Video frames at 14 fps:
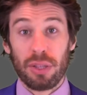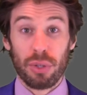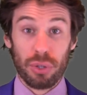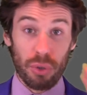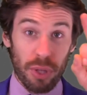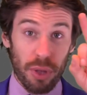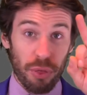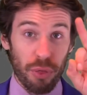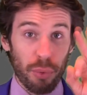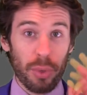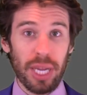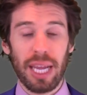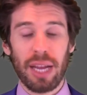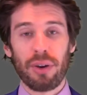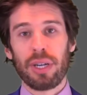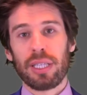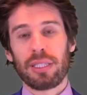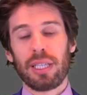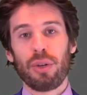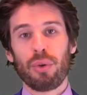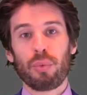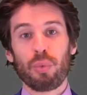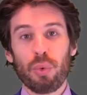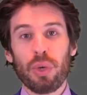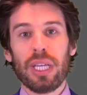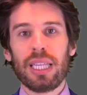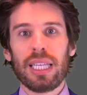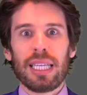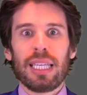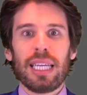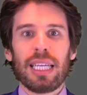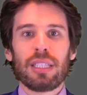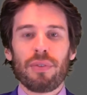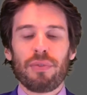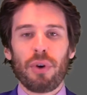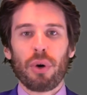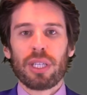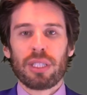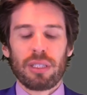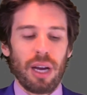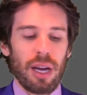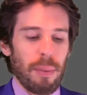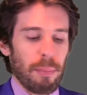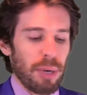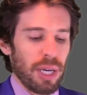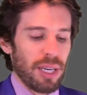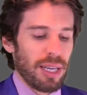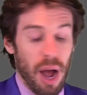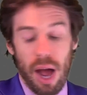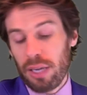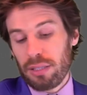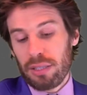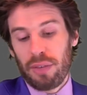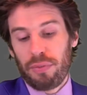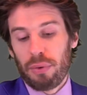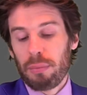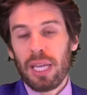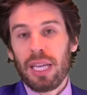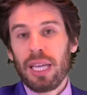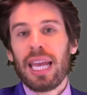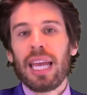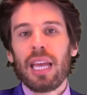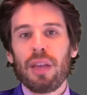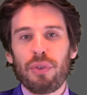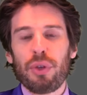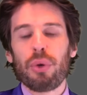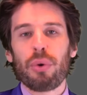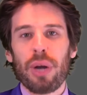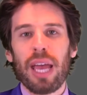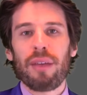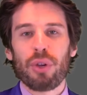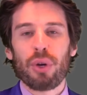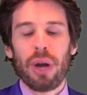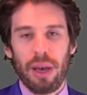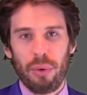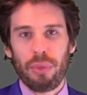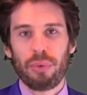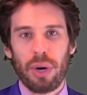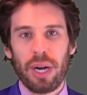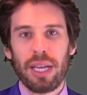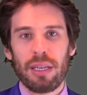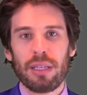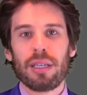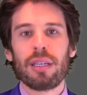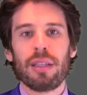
There's only three areas that you really need to focus on, but honestly for me, if you don't have your health right,